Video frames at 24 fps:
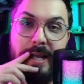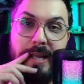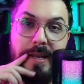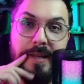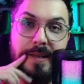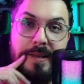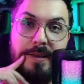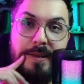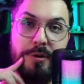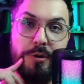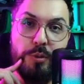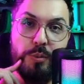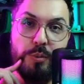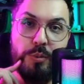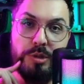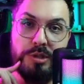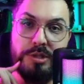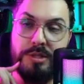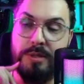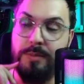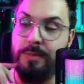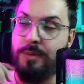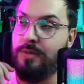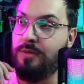the one I
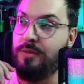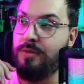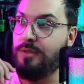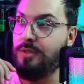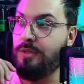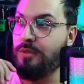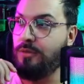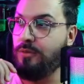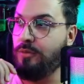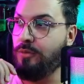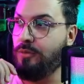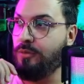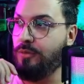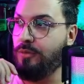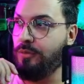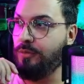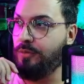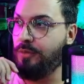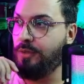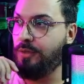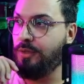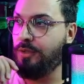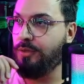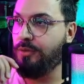showed you in the other
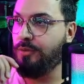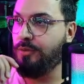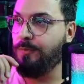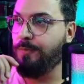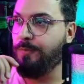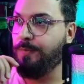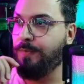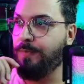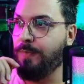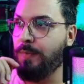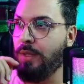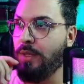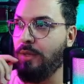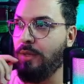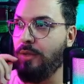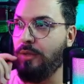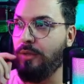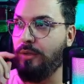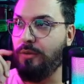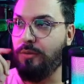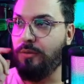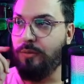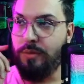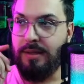video.
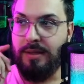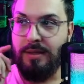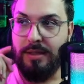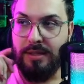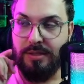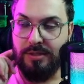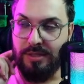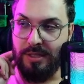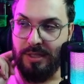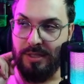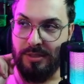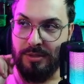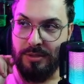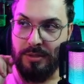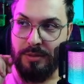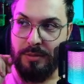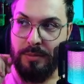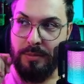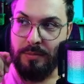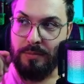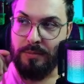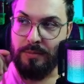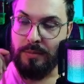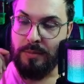In this case,
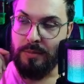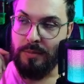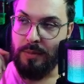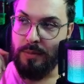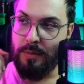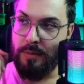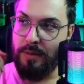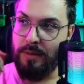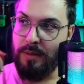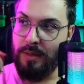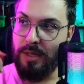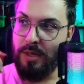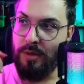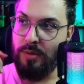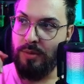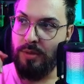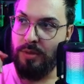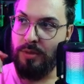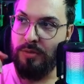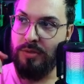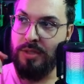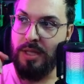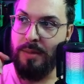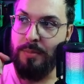I will
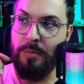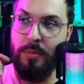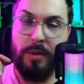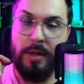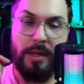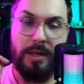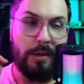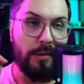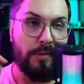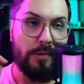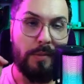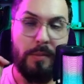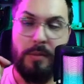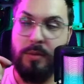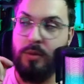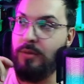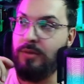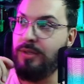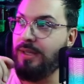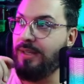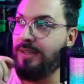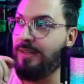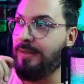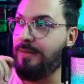use Appwrite,
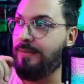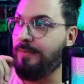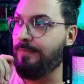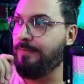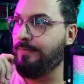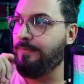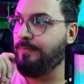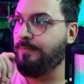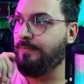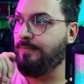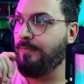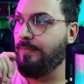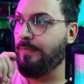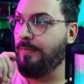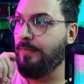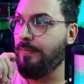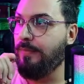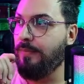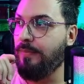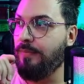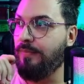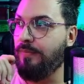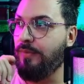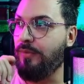okay?
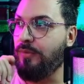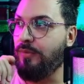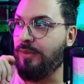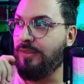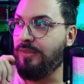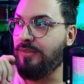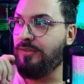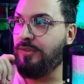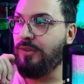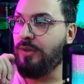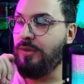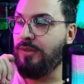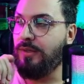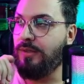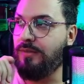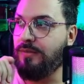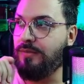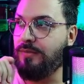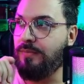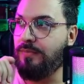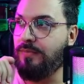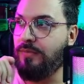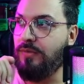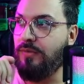To install it,
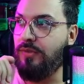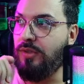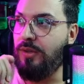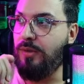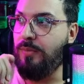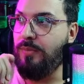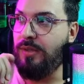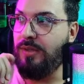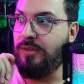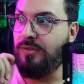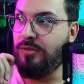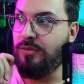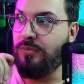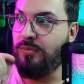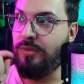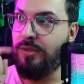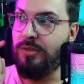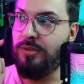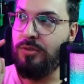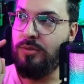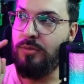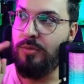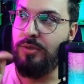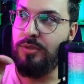you come here to
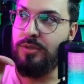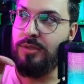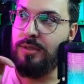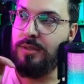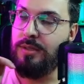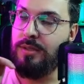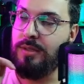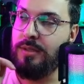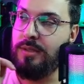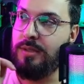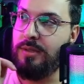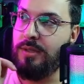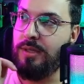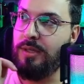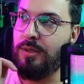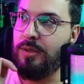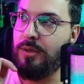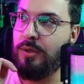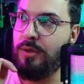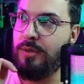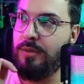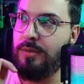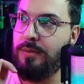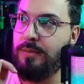resources, click
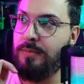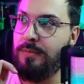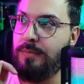on,